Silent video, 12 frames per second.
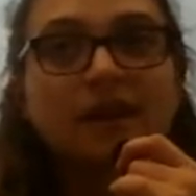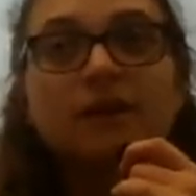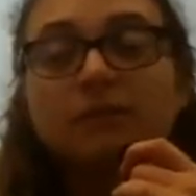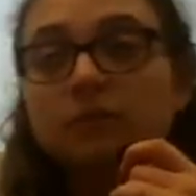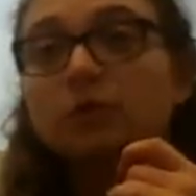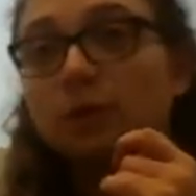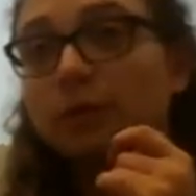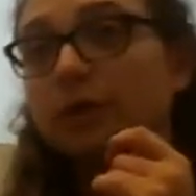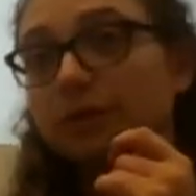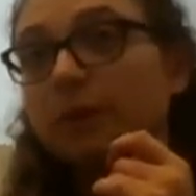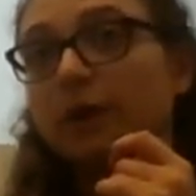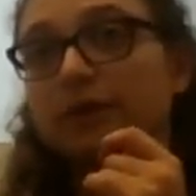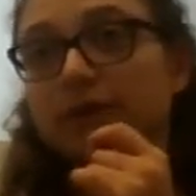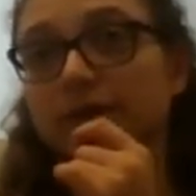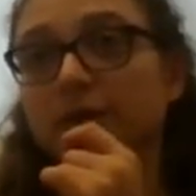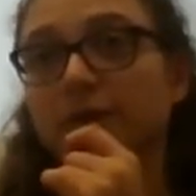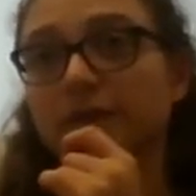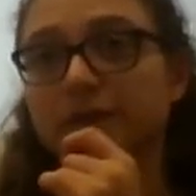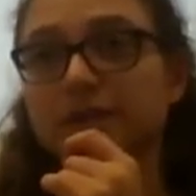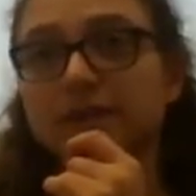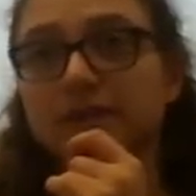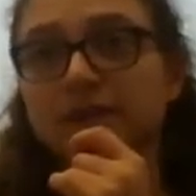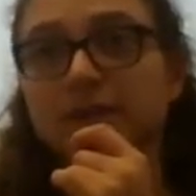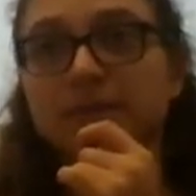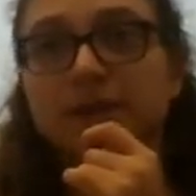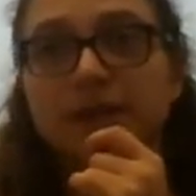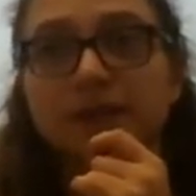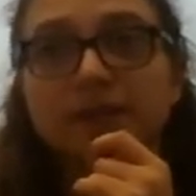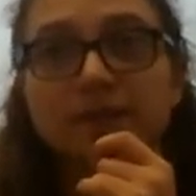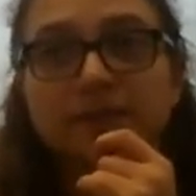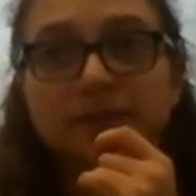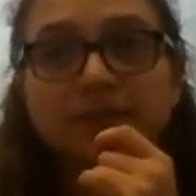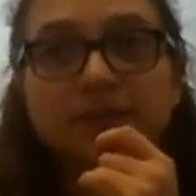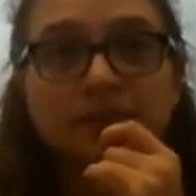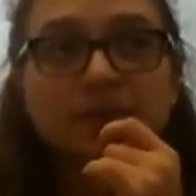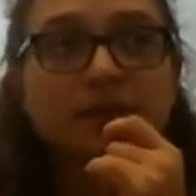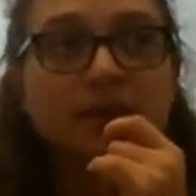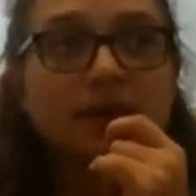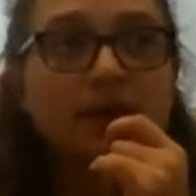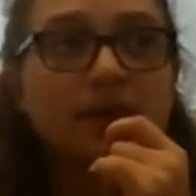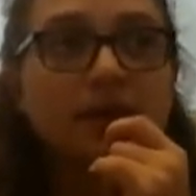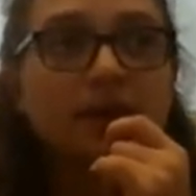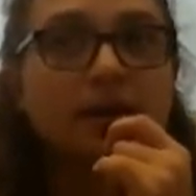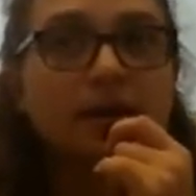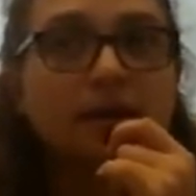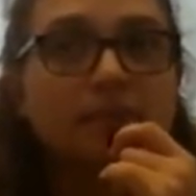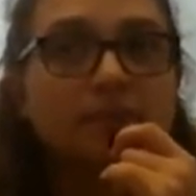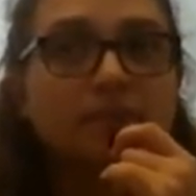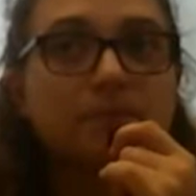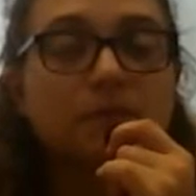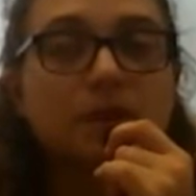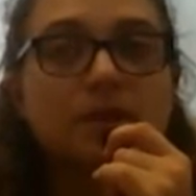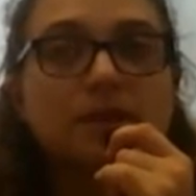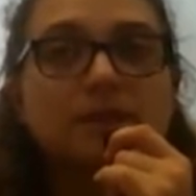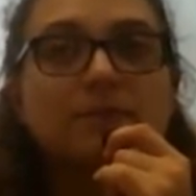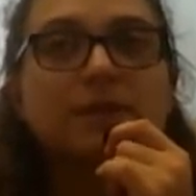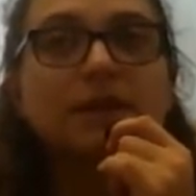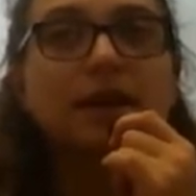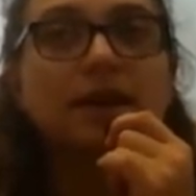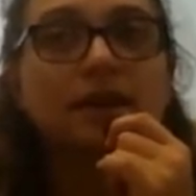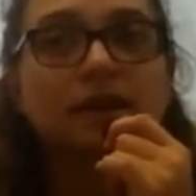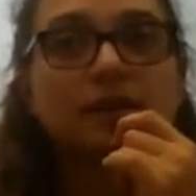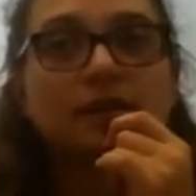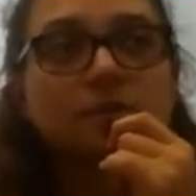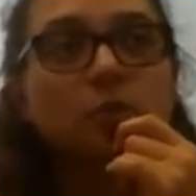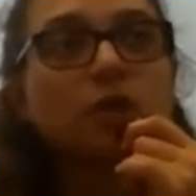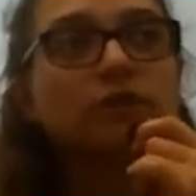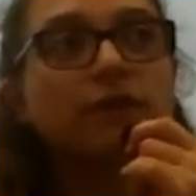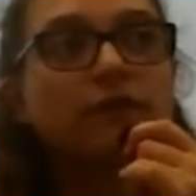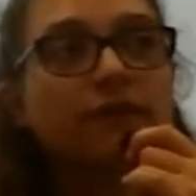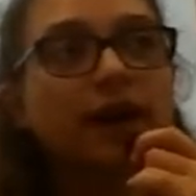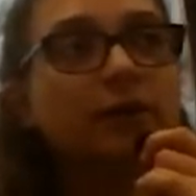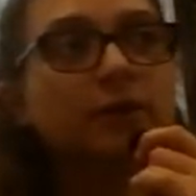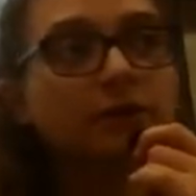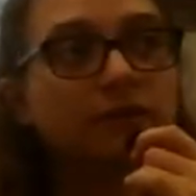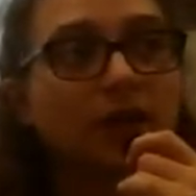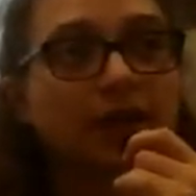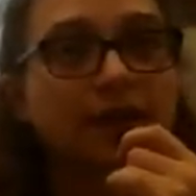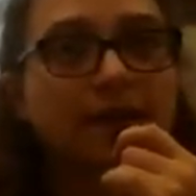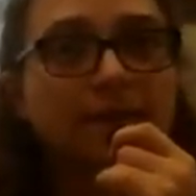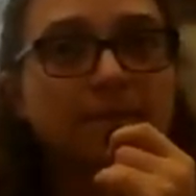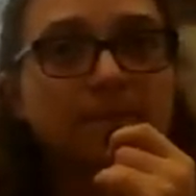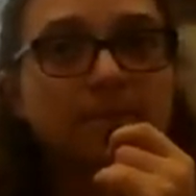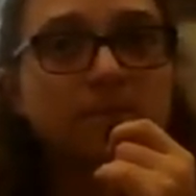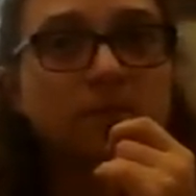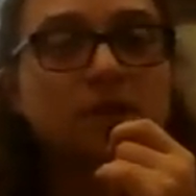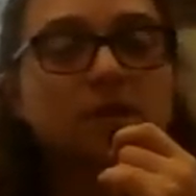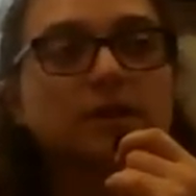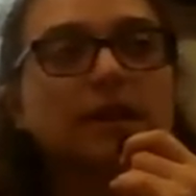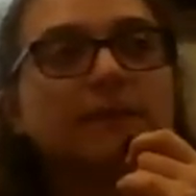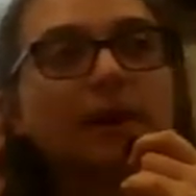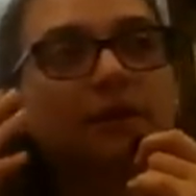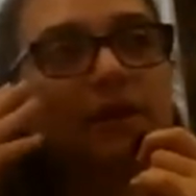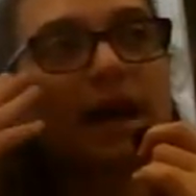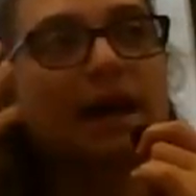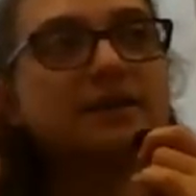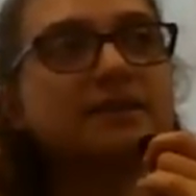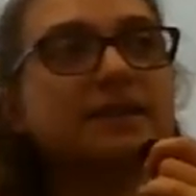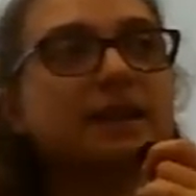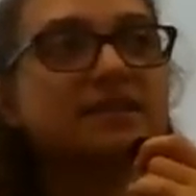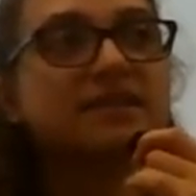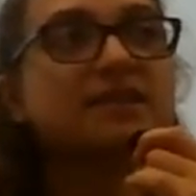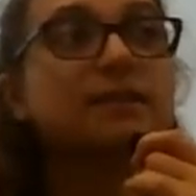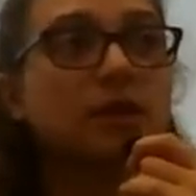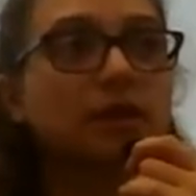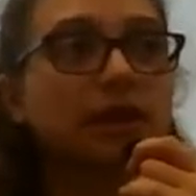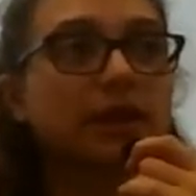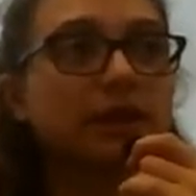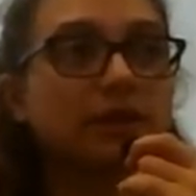They're both part of the nervous system, yeah. The sympathetic is more the fight or flight, So think about the S like stimulated,